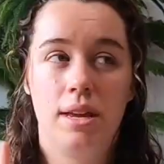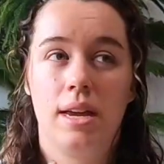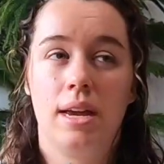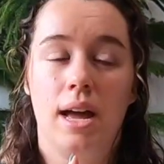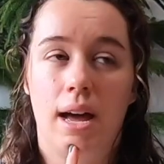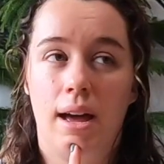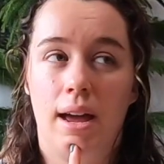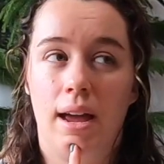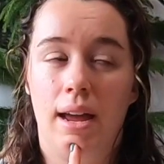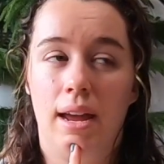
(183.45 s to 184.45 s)
thing
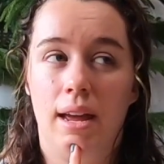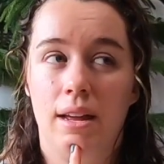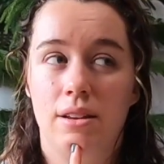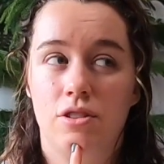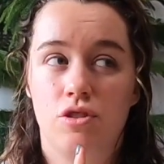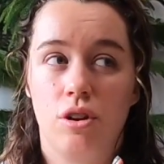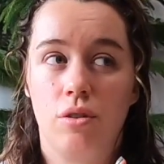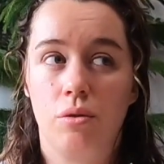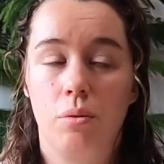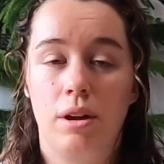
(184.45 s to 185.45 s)
I
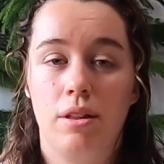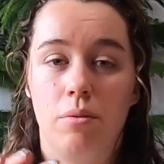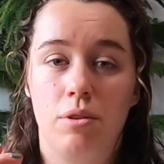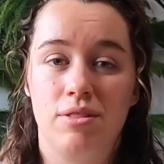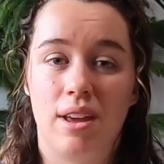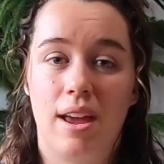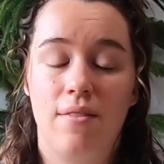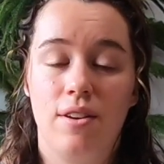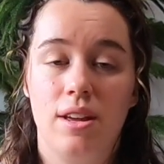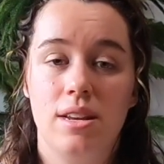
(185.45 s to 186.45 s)
struggled with was
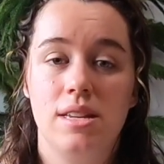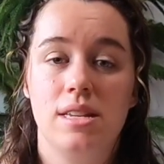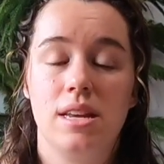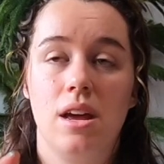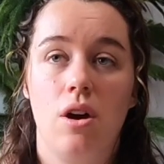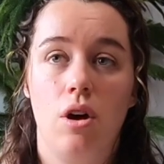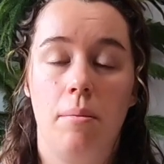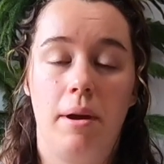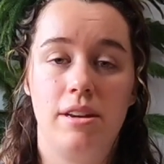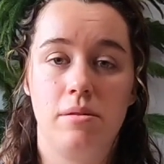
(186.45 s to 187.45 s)
aphids
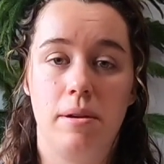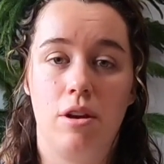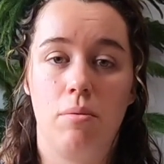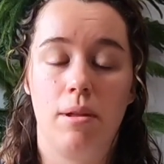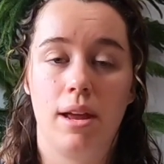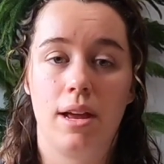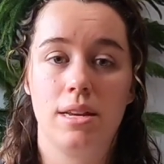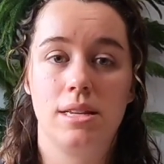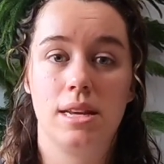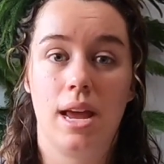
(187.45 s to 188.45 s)
on my tomato
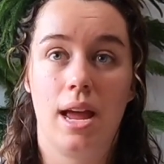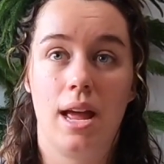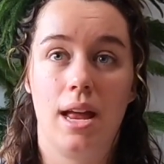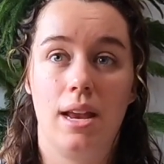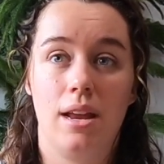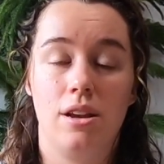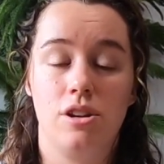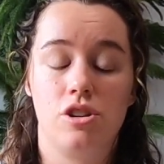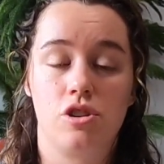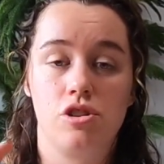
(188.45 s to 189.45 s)
plants, and
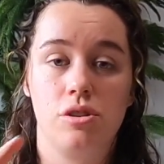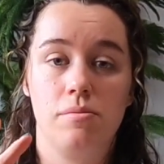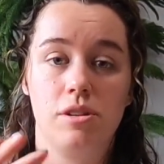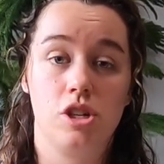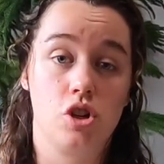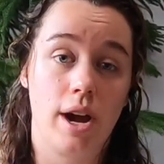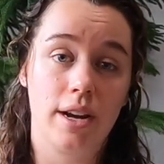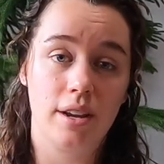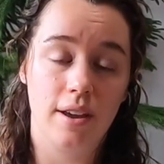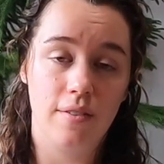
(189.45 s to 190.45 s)
nasturtiums
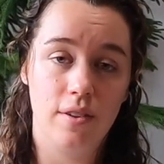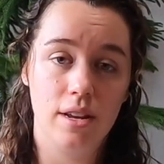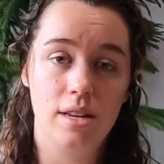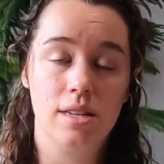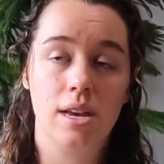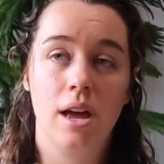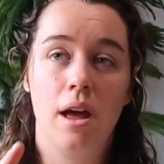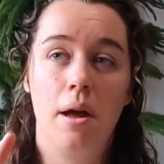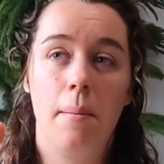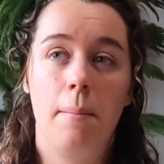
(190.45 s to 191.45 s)
attract aphids,
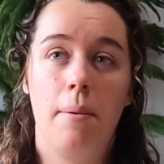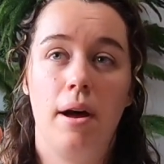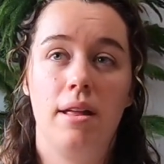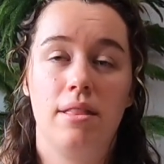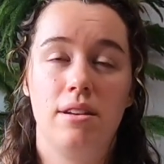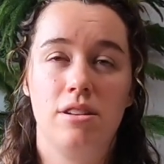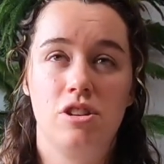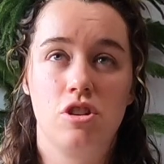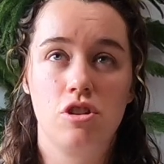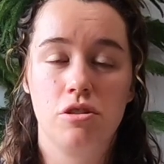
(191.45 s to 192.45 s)
but the
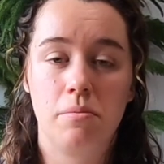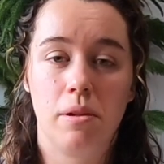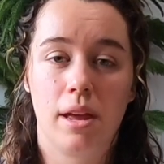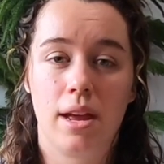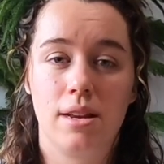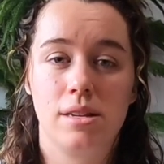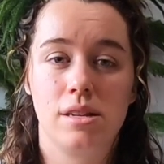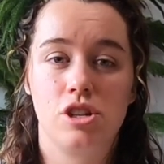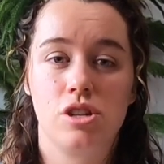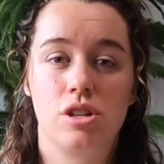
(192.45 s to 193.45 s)
nasturtium plants
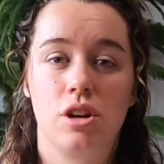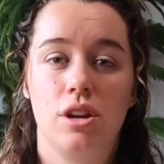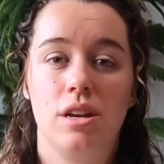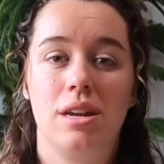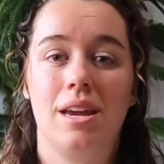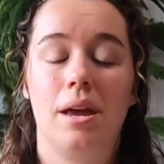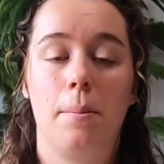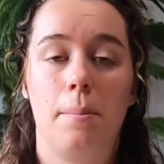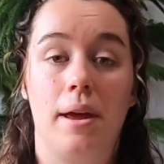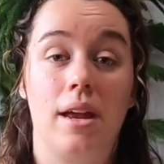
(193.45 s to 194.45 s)
just couldn't
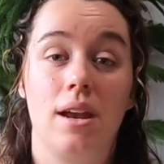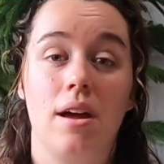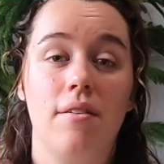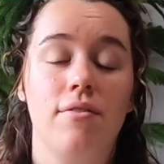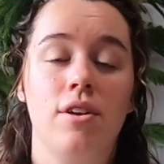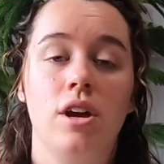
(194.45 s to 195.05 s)
get big enough